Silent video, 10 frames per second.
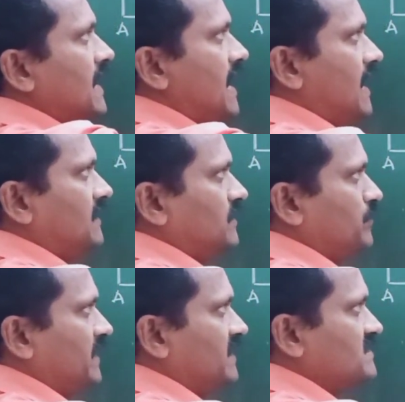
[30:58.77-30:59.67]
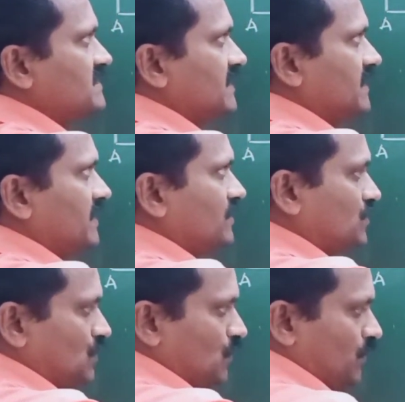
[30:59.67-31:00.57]
and
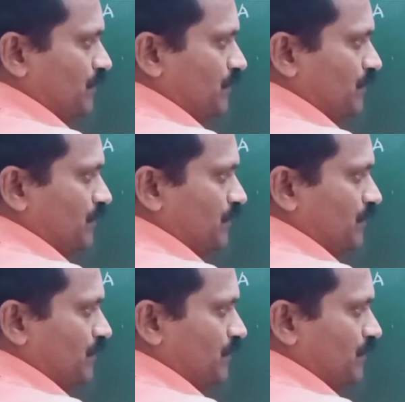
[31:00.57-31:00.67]
BC through